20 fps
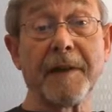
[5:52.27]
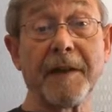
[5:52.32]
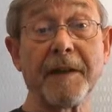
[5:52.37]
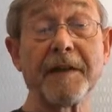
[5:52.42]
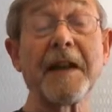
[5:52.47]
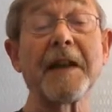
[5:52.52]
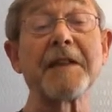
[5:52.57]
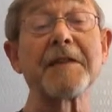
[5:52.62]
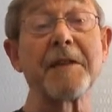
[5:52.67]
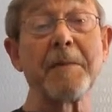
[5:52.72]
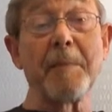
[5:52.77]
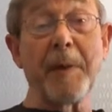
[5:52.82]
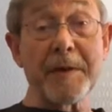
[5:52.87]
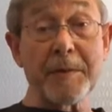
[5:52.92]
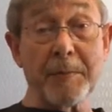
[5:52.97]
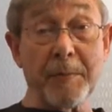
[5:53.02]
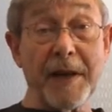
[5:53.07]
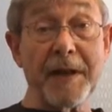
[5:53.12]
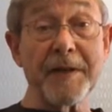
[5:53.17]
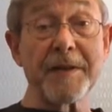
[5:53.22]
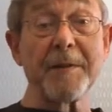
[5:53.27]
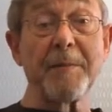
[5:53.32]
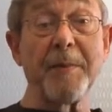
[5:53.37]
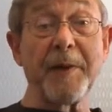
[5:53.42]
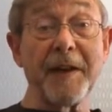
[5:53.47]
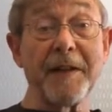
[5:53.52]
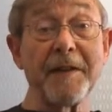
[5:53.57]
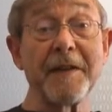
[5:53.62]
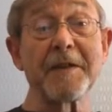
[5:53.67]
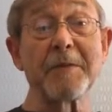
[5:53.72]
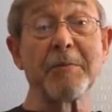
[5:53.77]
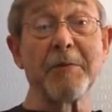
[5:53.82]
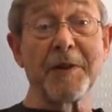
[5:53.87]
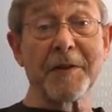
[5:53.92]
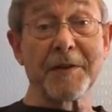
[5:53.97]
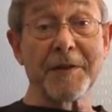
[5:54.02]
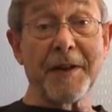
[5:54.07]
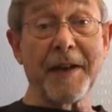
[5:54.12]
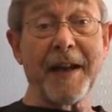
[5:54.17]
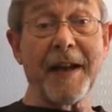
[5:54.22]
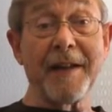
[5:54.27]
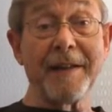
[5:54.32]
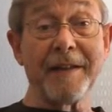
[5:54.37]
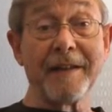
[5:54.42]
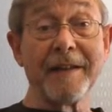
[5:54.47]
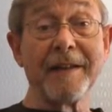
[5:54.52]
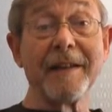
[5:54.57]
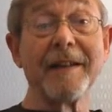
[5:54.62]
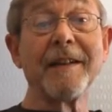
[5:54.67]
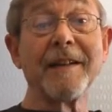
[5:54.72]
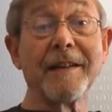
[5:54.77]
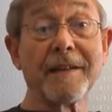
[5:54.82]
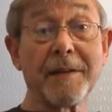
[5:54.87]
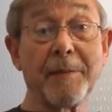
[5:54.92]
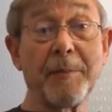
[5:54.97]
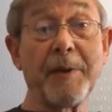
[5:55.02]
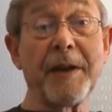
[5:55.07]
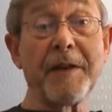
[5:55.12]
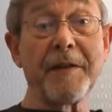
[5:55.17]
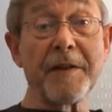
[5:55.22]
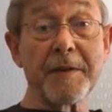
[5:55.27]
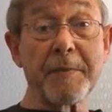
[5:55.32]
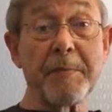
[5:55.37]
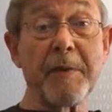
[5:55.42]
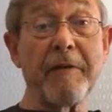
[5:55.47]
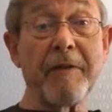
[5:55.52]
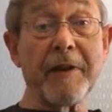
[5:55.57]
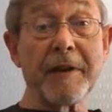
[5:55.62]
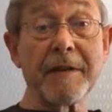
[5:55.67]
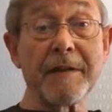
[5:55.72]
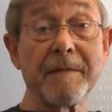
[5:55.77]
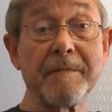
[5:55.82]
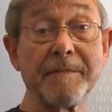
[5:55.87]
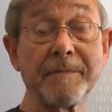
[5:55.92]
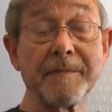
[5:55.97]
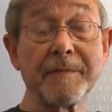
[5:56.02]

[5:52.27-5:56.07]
And that's the best place to be in this world today, to be in the Spirit.